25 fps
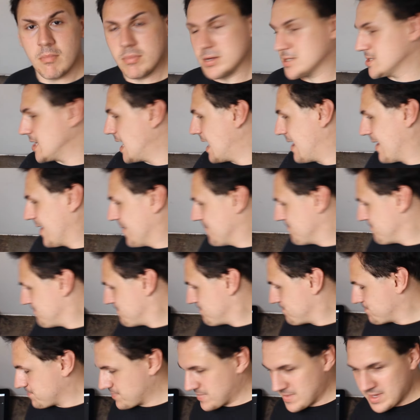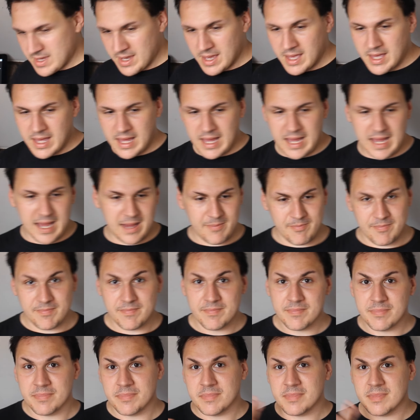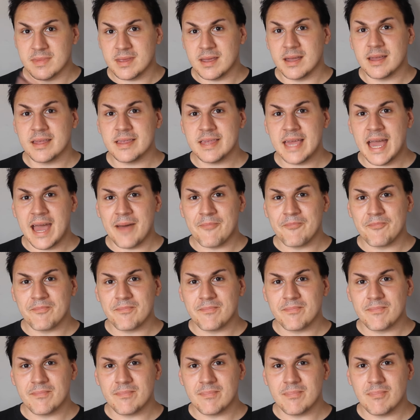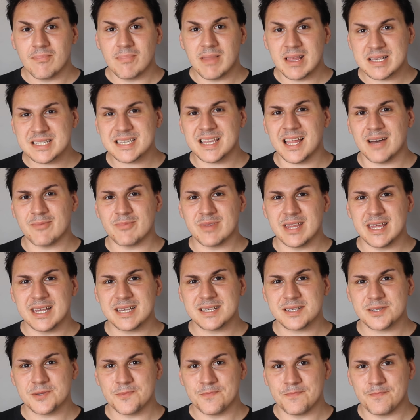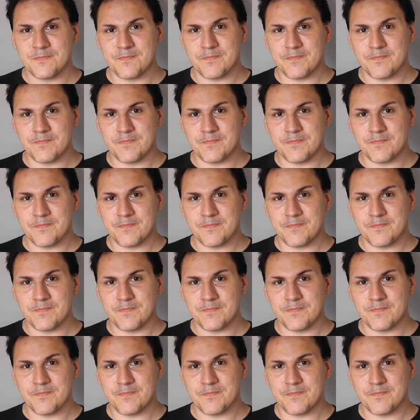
So, um, yeah, let's get on with this.